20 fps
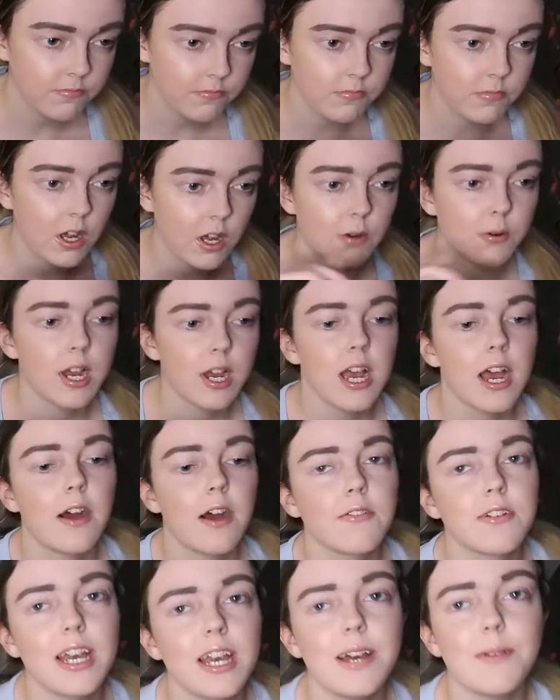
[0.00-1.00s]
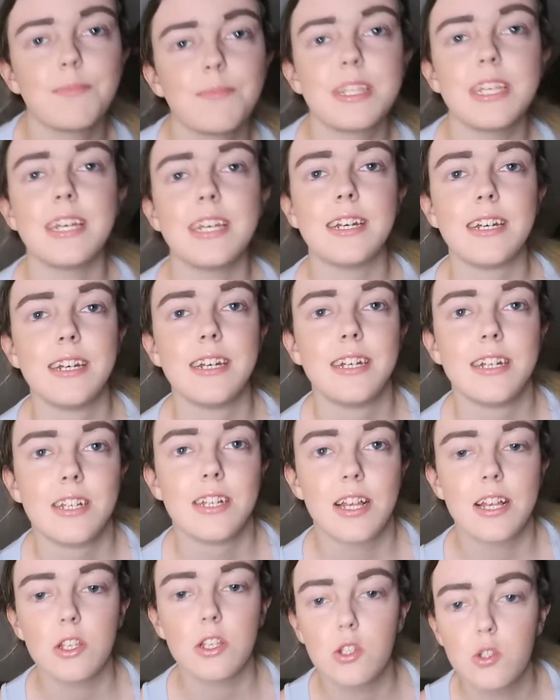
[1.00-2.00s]
No, I've kept it
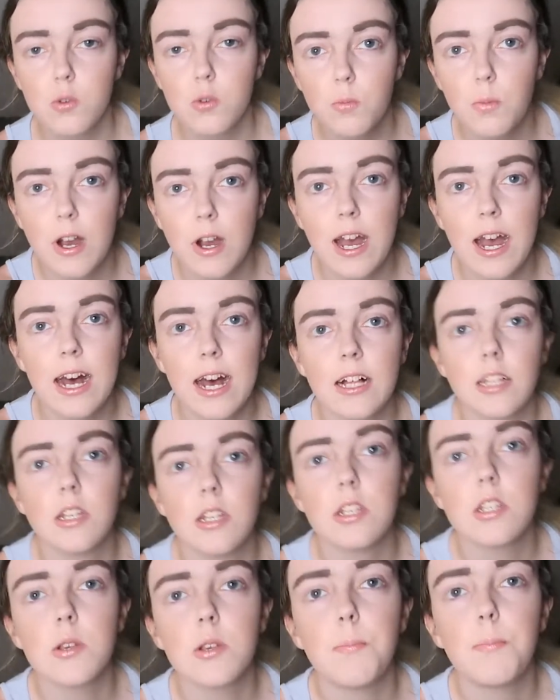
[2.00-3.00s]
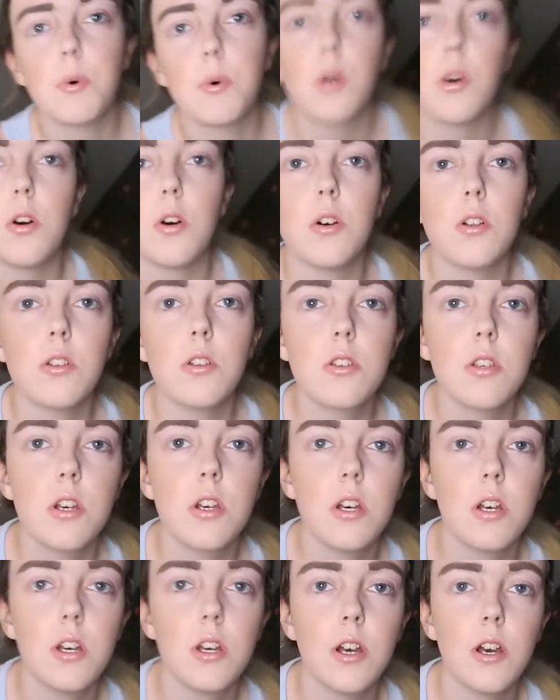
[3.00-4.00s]
somewhere else, but
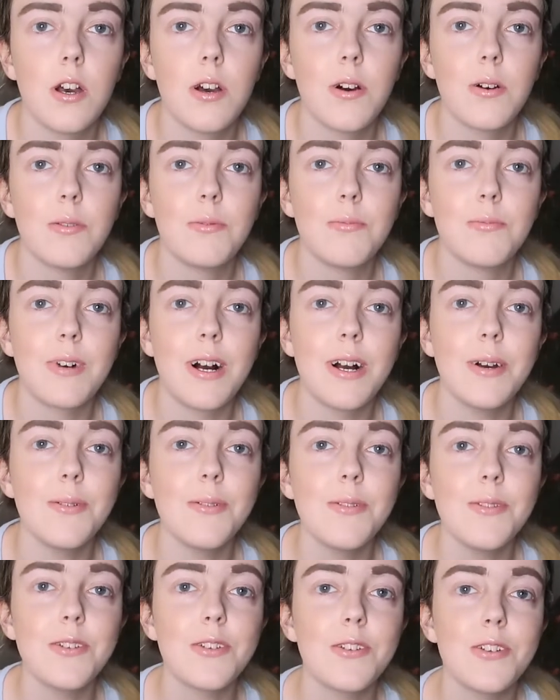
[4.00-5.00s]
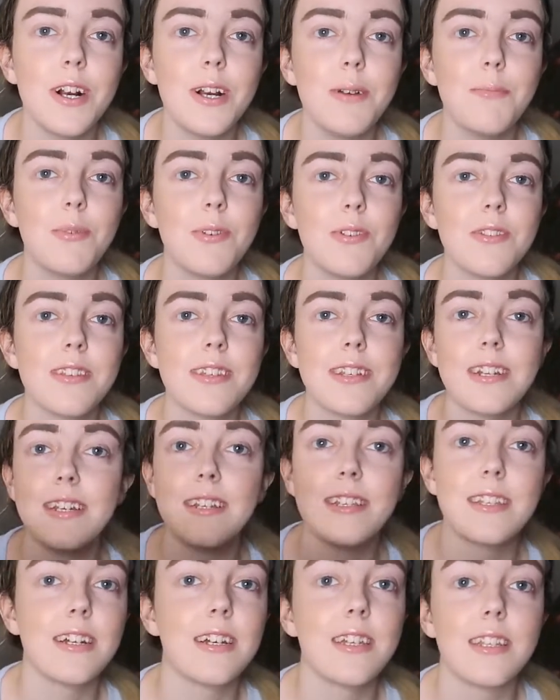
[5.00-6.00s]
why won't the tripod today?
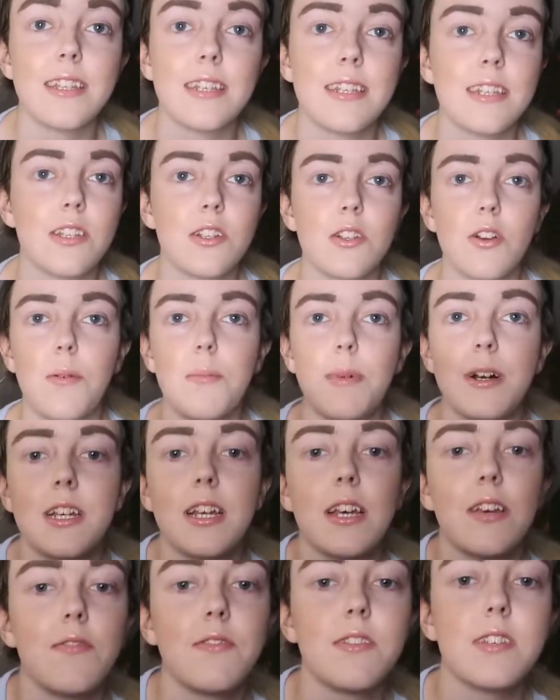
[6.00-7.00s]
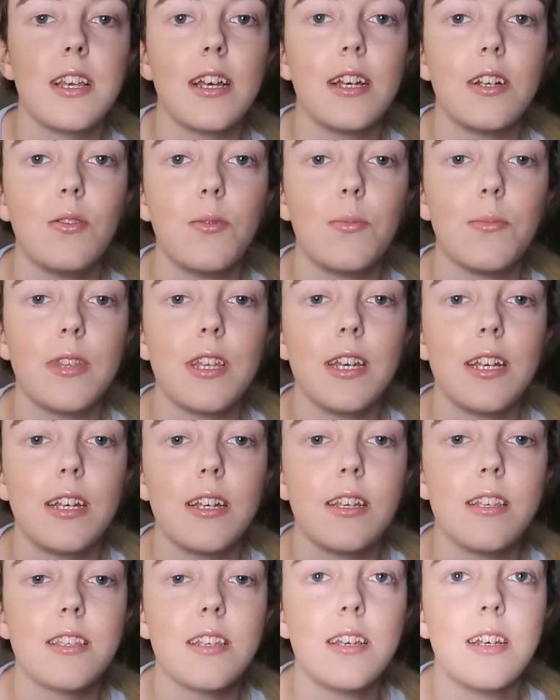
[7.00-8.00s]
So this is not my day for setting up
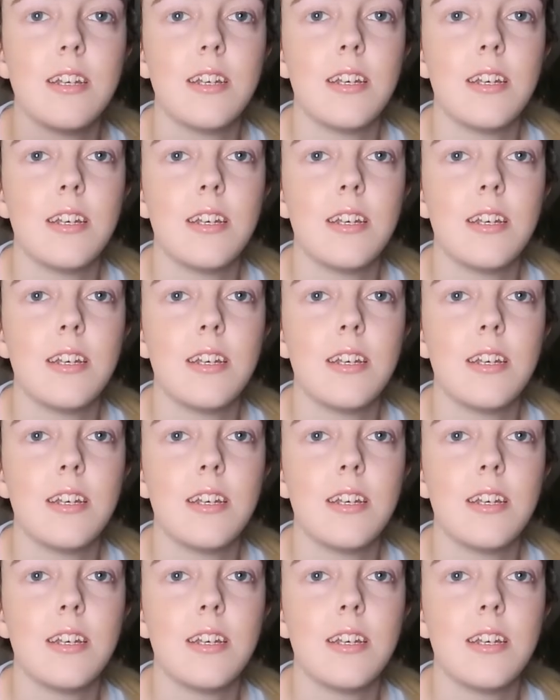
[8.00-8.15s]
things.